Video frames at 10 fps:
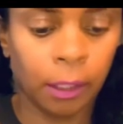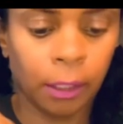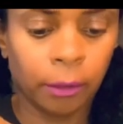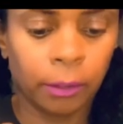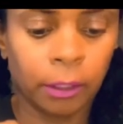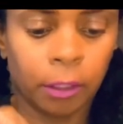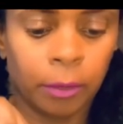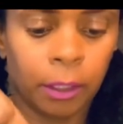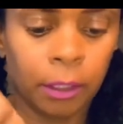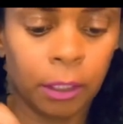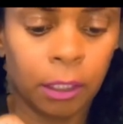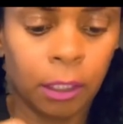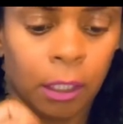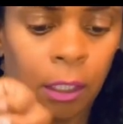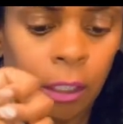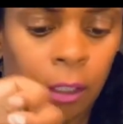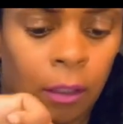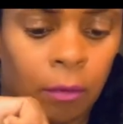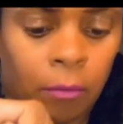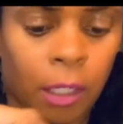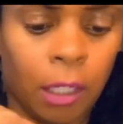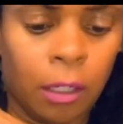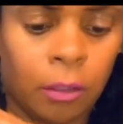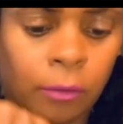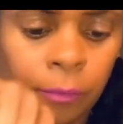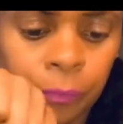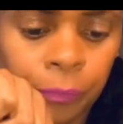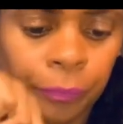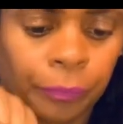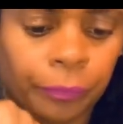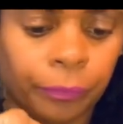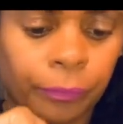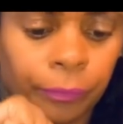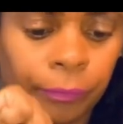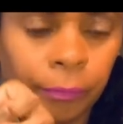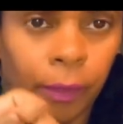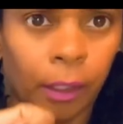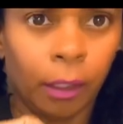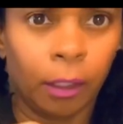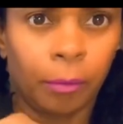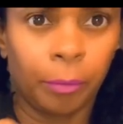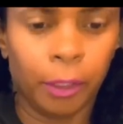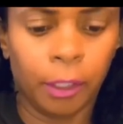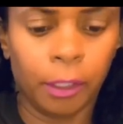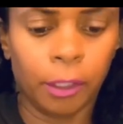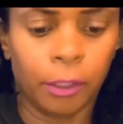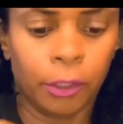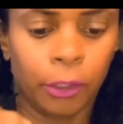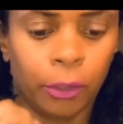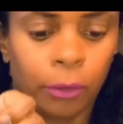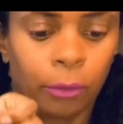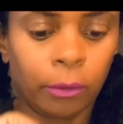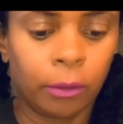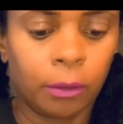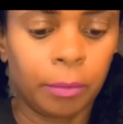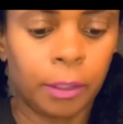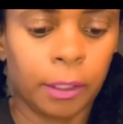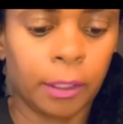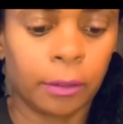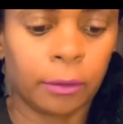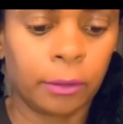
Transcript: out some of this mayo and put it into the potatoes.